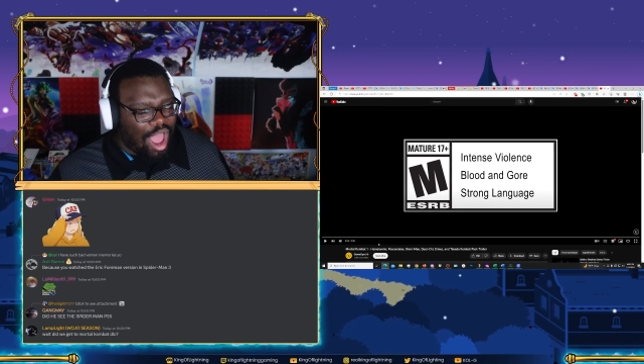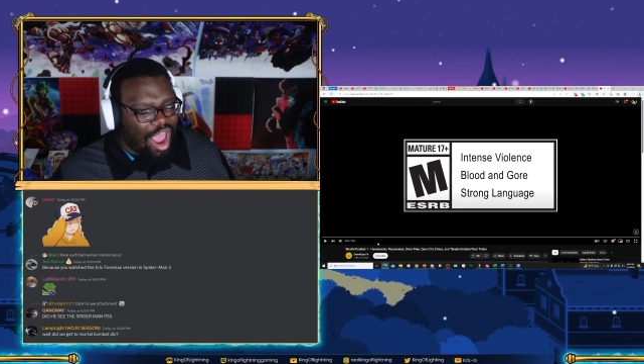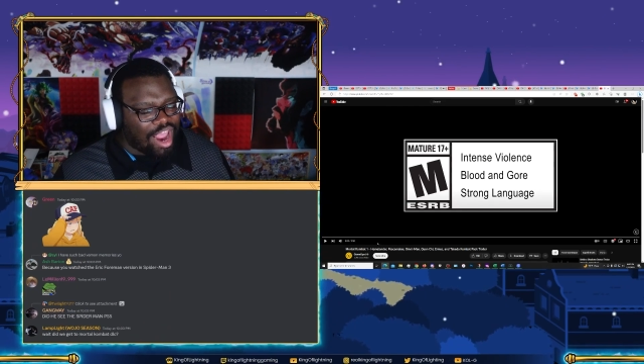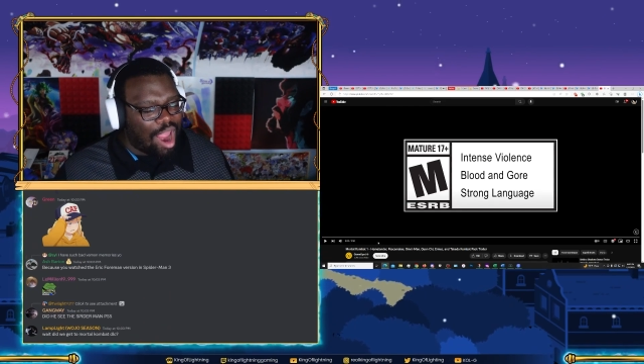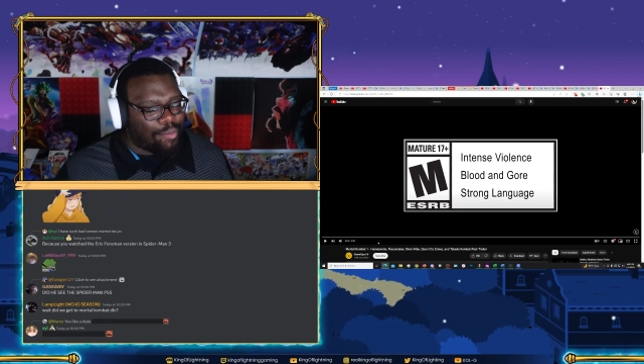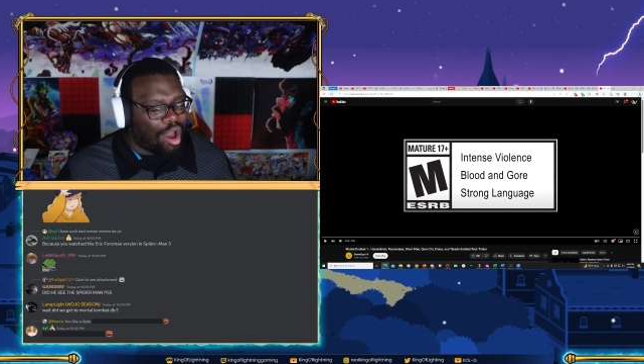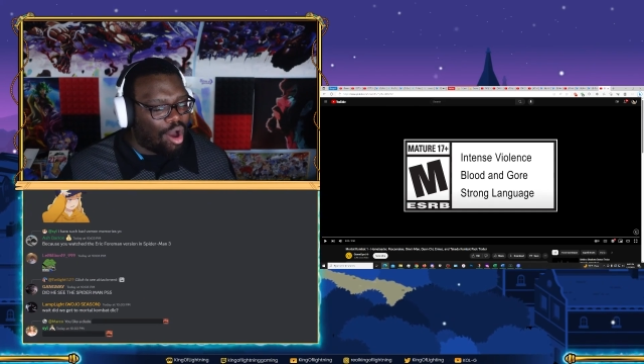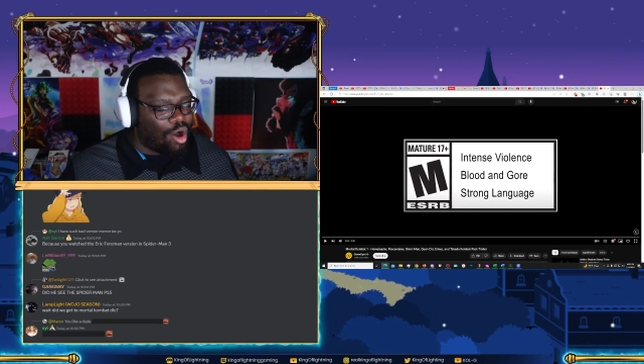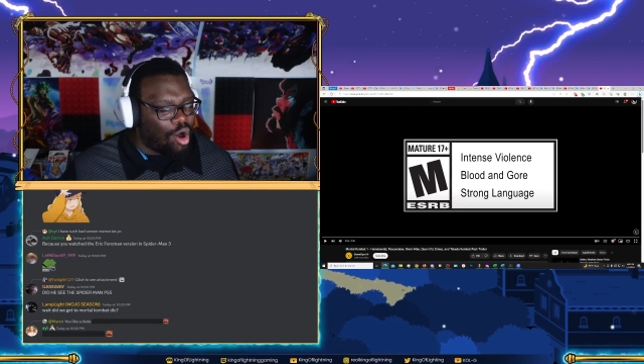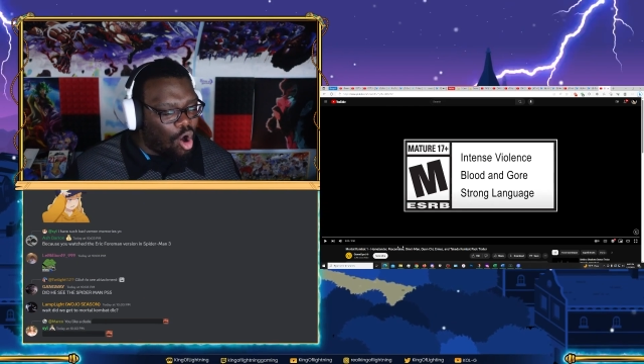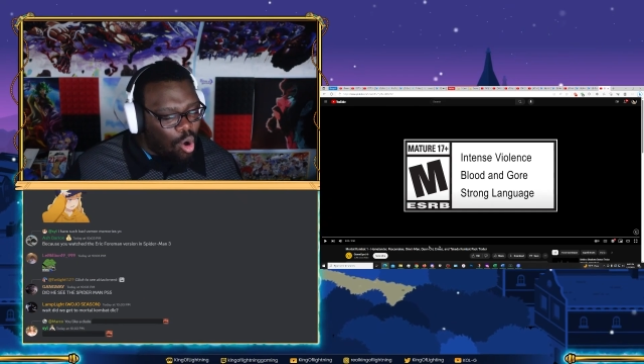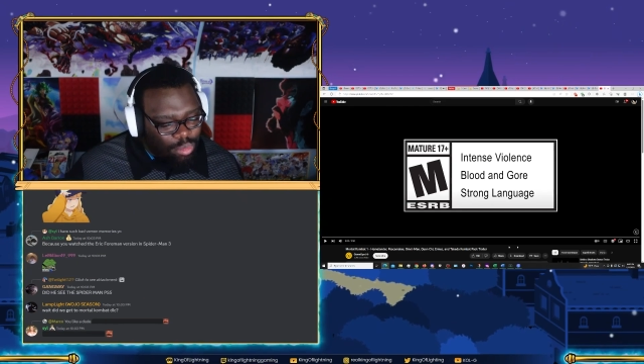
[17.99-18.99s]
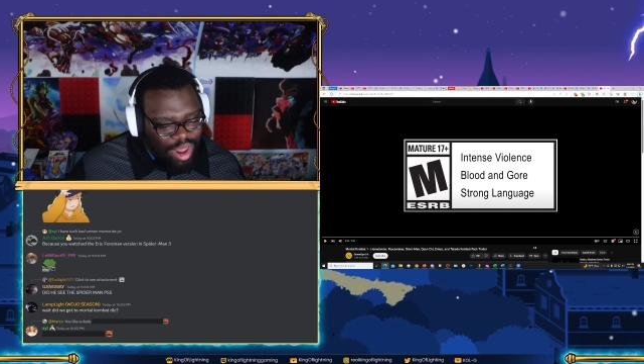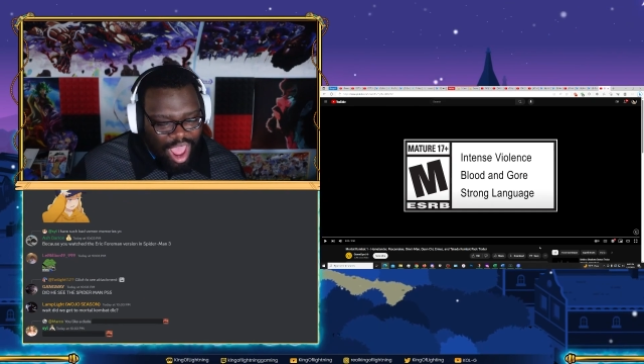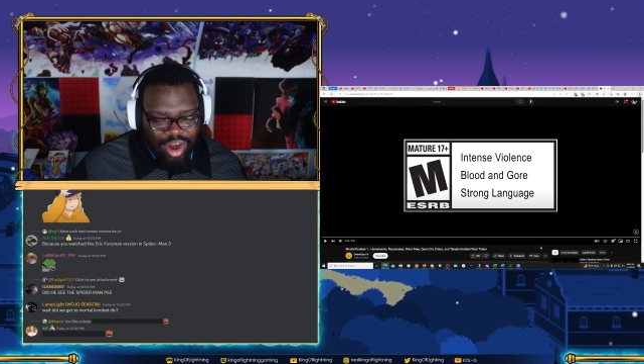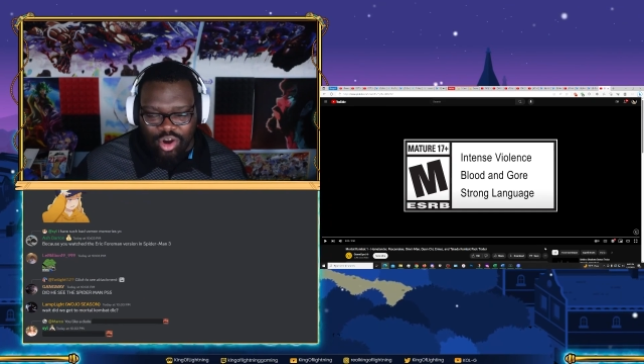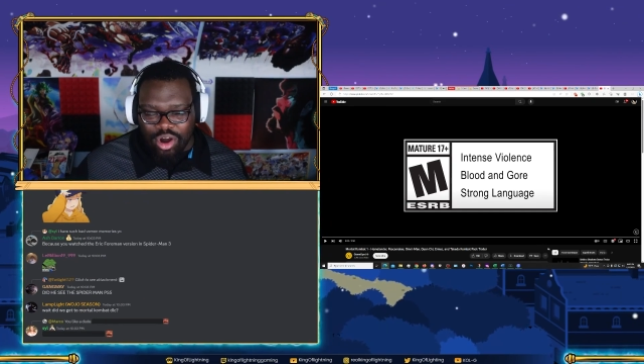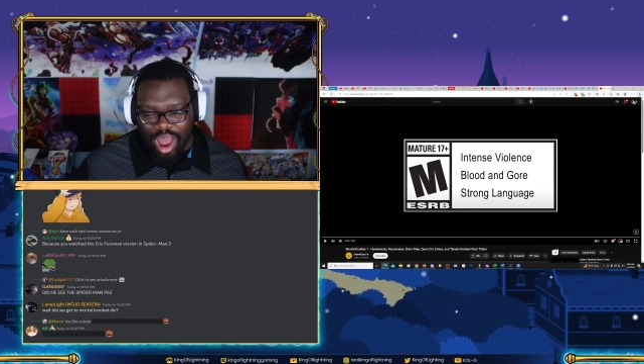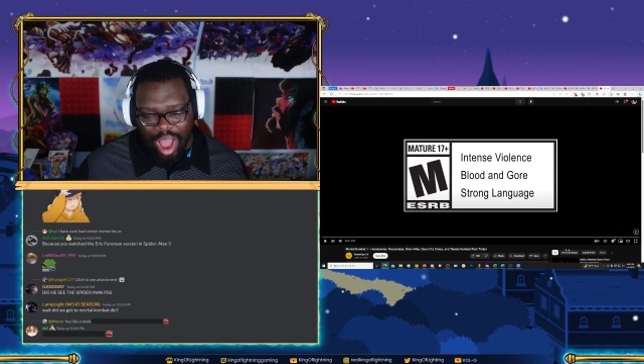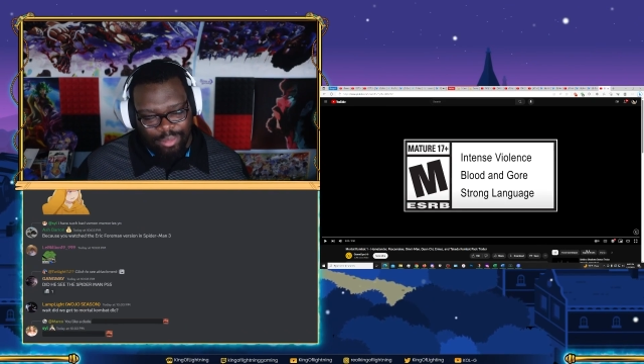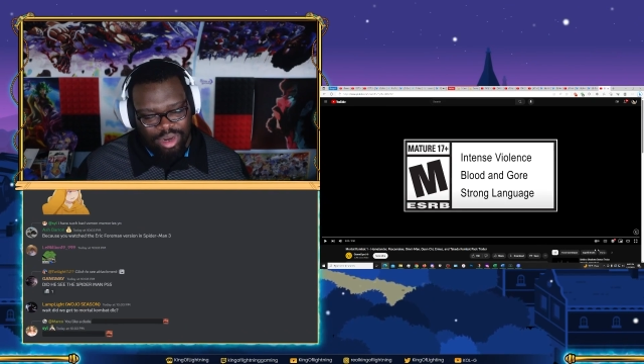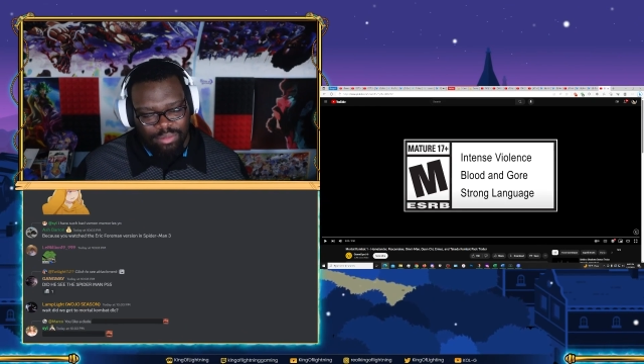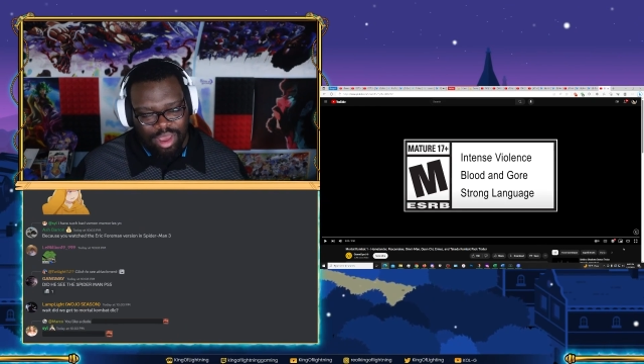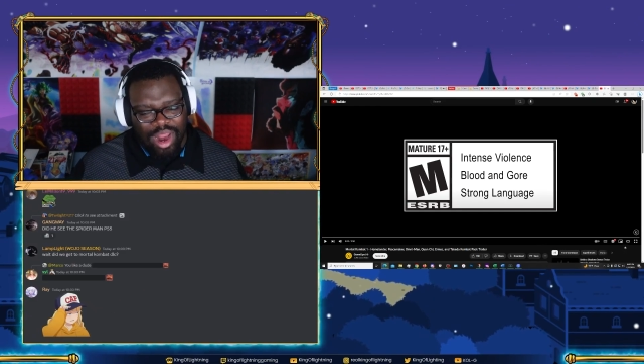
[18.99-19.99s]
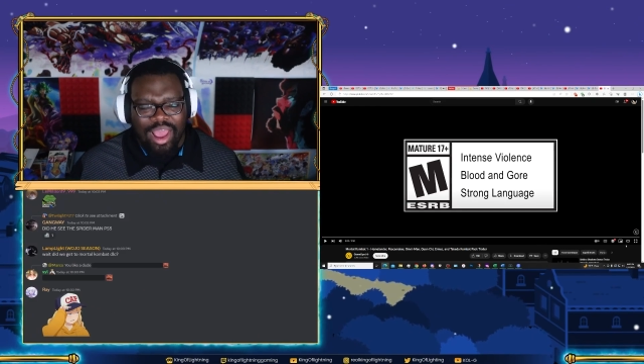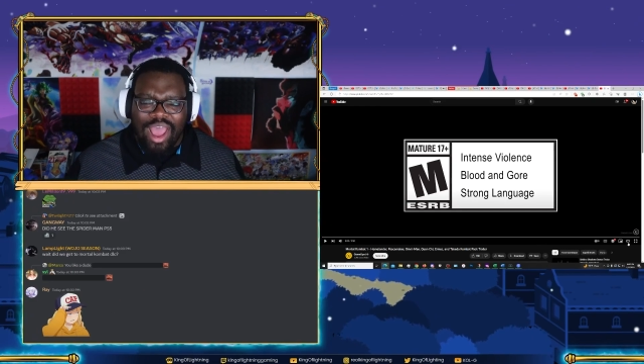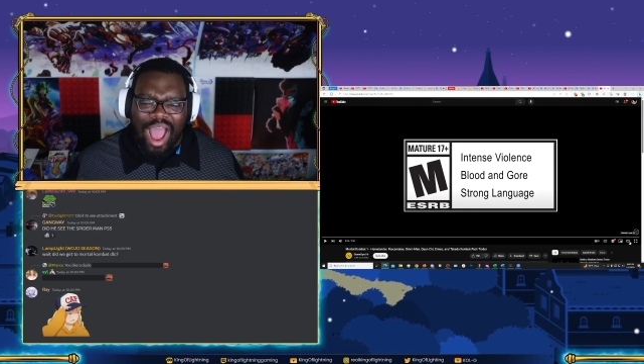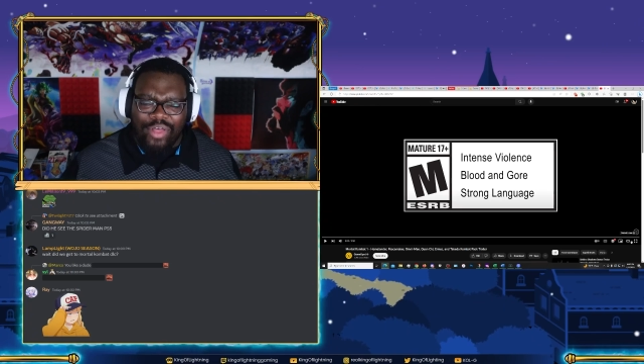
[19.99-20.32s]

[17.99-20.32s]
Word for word: I care about Homelander and Omni-Man.